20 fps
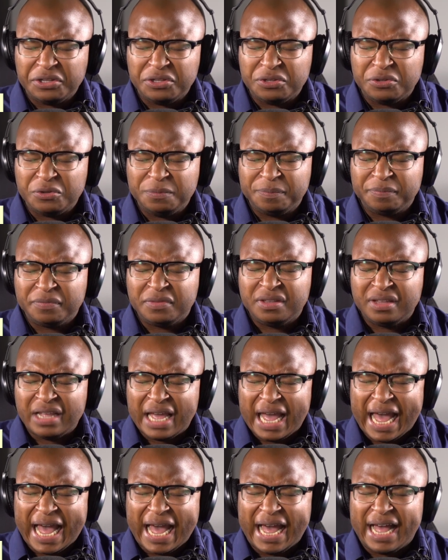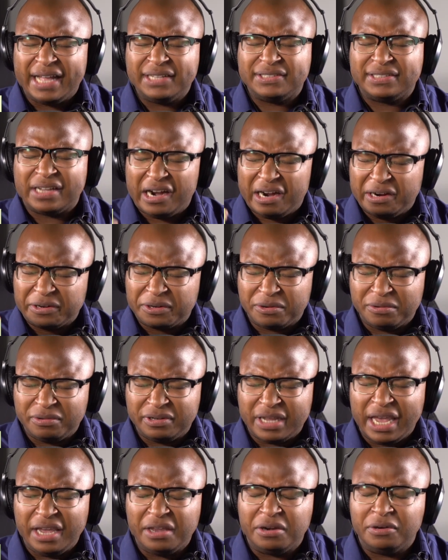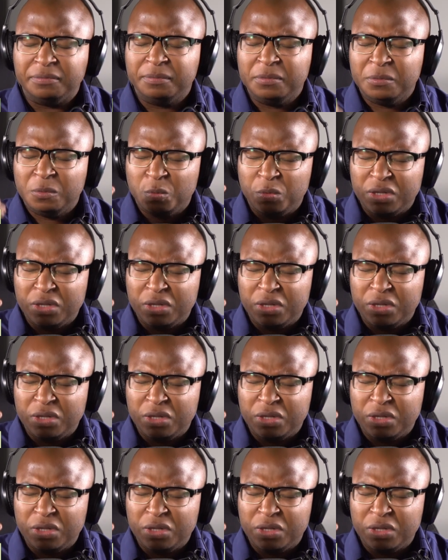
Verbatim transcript: you as our creator.